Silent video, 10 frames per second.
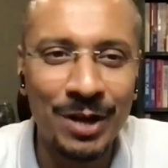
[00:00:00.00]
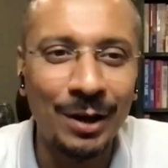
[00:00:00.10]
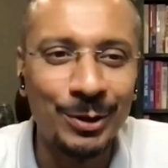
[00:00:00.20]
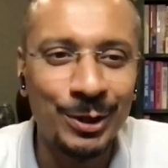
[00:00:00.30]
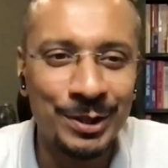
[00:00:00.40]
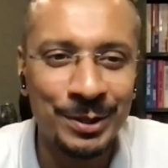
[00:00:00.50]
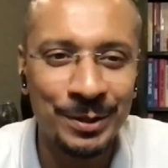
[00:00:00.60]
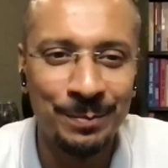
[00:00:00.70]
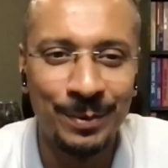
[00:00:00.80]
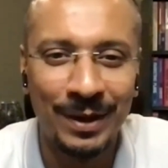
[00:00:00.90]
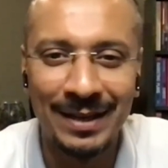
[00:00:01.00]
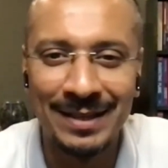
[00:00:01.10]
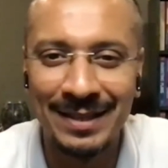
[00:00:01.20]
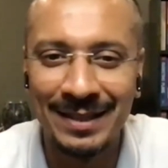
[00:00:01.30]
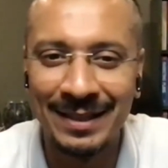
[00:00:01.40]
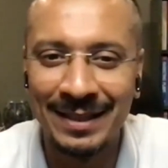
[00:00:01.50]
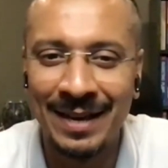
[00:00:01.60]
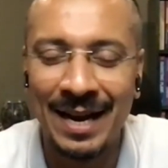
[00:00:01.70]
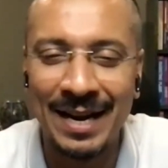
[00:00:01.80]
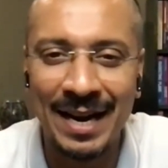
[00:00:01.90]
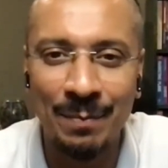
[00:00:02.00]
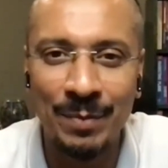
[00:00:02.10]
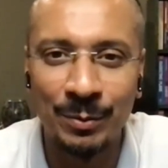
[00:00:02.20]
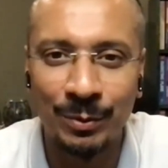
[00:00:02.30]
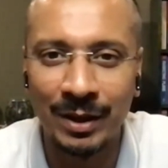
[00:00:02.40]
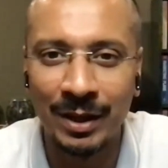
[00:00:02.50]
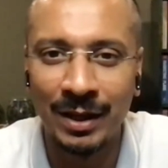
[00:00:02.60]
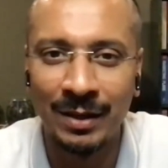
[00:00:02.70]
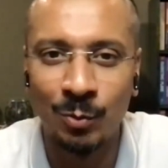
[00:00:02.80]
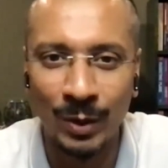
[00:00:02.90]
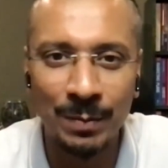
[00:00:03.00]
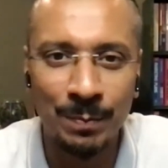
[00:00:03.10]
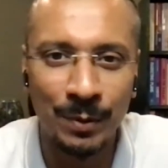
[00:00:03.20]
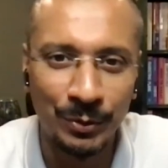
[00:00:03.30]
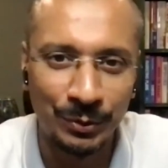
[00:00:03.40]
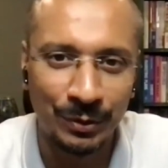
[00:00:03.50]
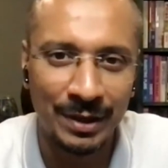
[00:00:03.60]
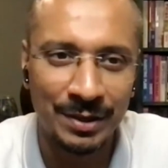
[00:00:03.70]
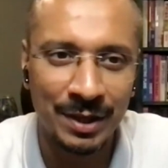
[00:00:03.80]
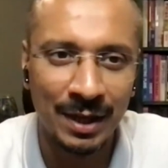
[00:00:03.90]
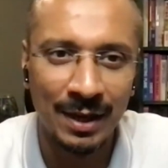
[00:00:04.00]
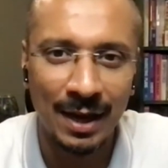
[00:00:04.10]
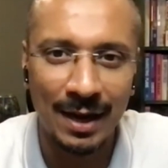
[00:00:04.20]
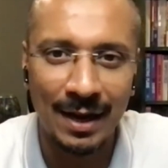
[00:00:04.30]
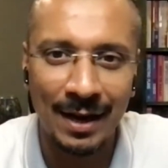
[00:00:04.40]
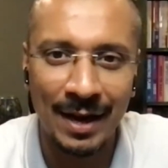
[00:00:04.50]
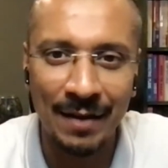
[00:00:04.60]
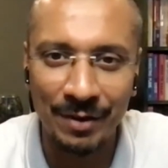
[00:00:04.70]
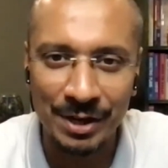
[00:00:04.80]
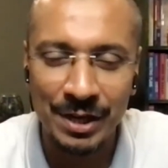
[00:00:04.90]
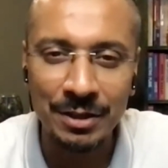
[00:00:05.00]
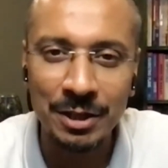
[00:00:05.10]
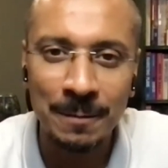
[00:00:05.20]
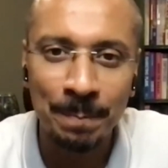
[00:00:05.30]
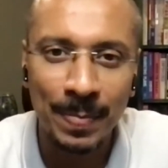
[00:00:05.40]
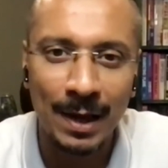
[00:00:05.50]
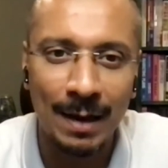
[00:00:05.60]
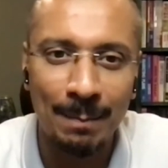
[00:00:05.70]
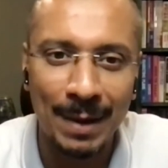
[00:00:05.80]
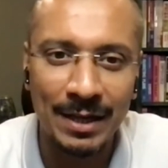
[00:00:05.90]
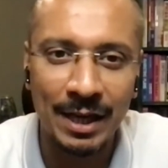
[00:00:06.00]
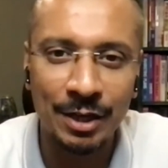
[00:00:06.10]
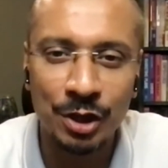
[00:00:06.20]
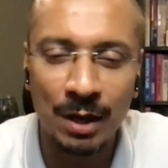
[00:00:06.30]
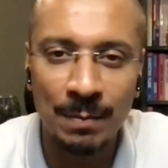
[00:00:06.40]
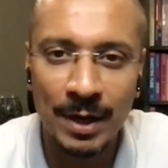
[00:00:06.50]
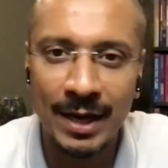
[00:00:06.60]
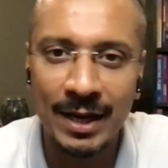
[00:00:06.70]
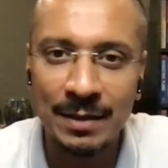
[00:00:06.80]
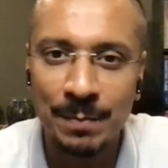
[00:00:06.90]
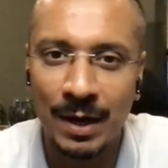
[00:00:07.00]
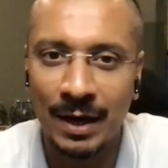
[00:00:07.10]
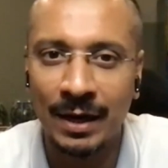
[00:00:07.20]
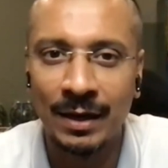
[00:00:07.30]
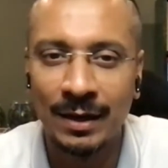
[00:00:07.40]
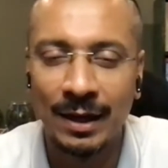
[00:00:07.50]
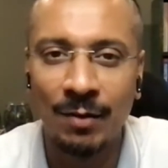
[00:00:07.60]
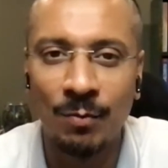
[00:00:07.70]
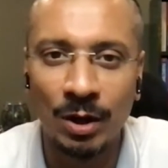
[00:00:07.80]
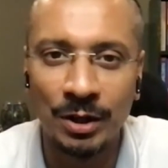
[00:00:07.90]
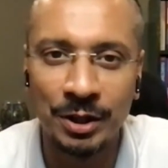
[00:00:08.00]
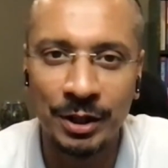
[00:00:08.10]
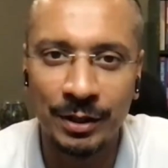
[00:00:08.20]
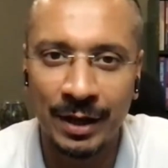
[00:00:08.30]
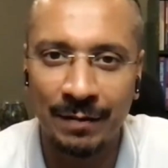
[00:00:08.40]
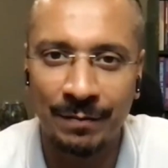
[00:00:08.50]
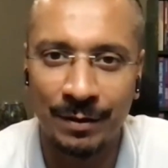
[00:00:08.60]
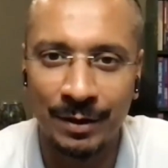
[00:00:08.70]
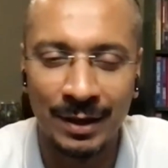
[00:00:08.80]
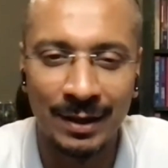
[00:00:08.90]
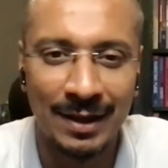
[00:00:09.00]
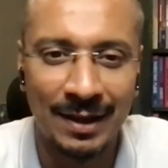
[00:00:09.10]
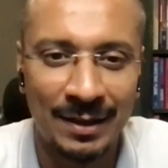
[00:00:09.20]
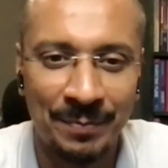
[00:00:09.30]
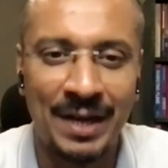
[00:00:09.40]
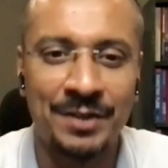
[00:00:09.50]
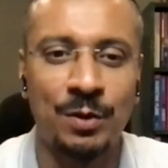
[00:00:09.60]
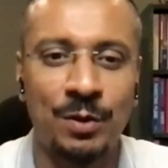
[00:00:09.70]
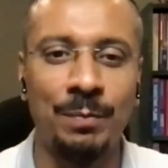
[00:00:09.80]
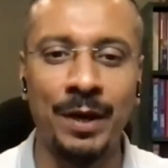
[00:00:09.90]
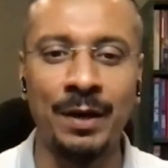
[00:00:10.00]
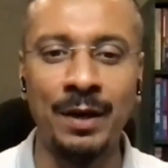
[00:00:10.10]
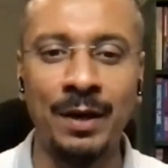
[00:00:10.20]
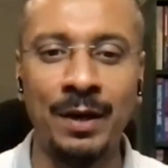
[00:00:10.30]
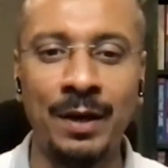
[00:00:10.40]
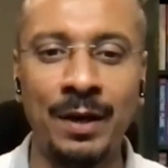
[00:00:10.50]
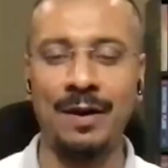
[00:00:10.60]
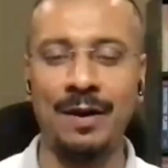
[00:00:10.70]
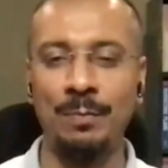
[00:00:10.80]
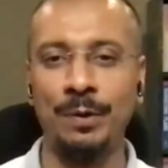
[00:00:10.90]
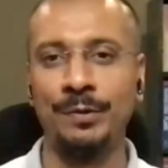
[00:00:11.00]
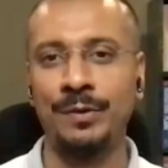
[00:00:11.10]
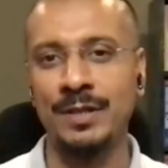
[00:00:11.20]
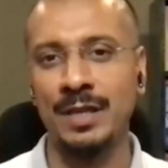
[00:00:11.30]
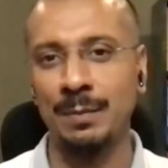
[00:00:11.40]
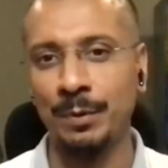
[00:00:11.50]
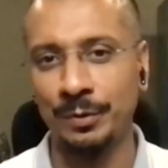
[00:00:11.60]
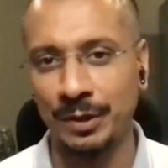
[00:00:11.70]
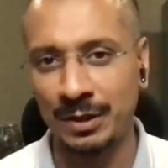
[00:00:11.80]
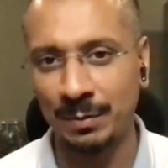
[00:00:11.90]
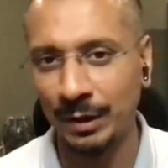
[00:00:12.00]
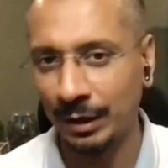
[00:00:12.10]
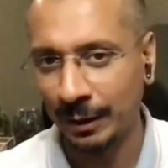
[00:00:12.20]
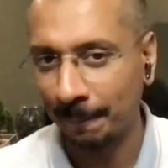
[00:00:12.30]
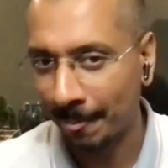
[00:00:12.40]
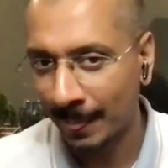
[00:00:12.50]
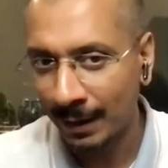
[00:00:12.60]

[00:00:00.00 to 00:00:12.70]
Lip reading: conscious. But I have been working with Postgres ever since. My day job and my volunteer effort has all been around Postgres and the Postgres community.